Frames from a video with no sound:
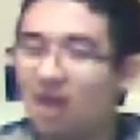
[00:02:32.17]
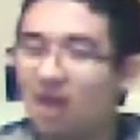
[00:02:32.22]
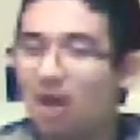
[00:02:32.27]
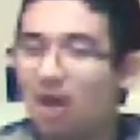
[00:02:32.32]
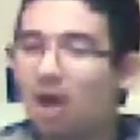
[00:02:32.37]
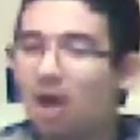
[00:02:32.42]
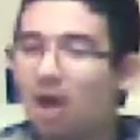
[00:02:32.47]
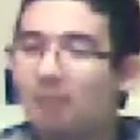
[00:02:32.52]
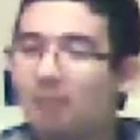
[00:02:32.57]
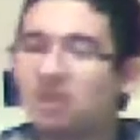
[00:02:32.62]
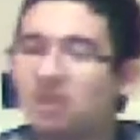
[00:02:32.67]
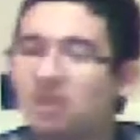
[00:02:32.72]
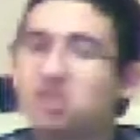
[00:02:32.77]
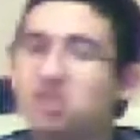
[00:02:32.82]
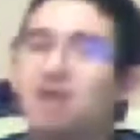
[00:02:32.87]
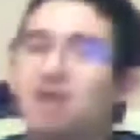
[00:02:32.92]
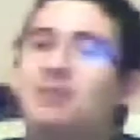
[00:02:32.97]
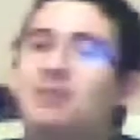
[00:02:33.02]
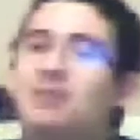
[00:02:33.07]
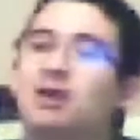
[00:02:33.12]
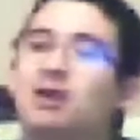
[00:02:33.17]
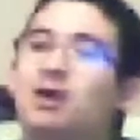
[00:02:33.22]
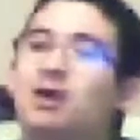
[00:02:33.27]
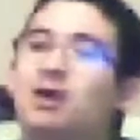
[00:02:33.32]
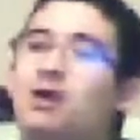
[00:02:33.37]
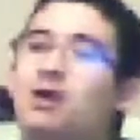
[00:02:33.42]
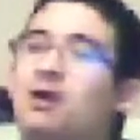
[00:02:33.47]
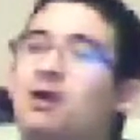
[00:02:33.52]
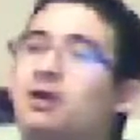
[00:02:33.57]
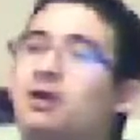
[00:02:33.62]
uh, please let me
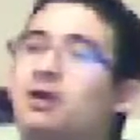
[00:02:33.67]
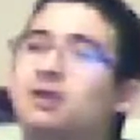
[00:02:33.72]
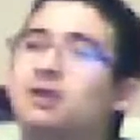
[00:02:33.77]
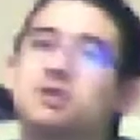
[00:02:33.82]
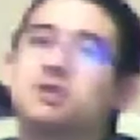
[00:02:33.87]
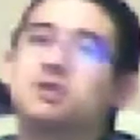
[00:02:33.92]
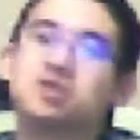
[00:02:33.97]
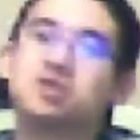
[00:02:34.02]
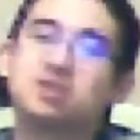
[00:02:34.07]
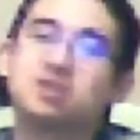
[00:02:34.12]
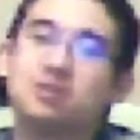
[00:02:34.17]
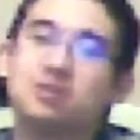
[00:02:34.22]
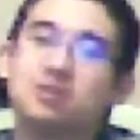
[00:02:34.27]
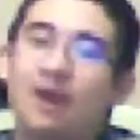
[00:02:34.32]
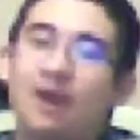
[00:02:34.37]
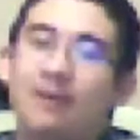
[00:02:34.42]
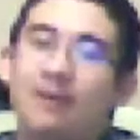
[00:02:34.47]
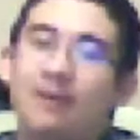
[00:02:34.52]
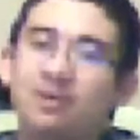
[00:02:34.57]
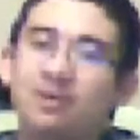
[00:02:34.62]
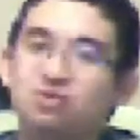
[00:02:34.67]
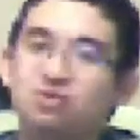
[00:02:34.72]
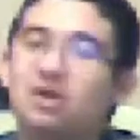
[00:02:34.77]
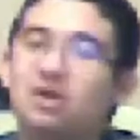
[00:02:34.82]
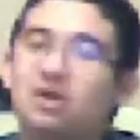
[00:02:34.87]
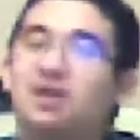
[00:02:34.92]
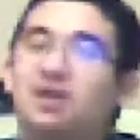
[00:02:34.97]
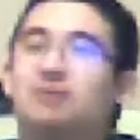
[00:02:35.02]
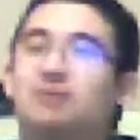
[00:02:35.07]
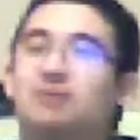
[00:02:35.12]
know because that'll be
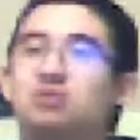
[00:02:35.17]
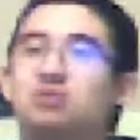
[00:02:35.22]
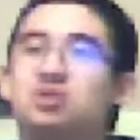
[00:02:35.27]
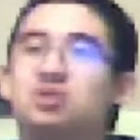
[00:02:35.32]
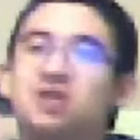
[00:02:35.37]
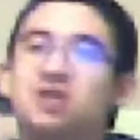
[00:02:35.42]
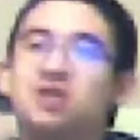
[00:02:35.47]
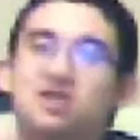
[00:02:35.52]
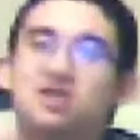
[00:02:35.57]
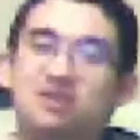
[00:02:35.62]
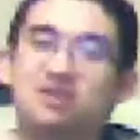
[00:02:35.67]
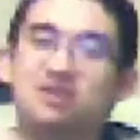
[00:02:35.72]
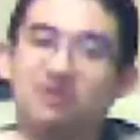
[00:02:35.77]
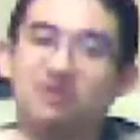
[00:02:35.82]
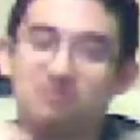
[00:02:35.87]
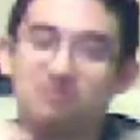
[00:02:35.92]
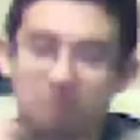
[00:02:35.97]
greatly appreciated.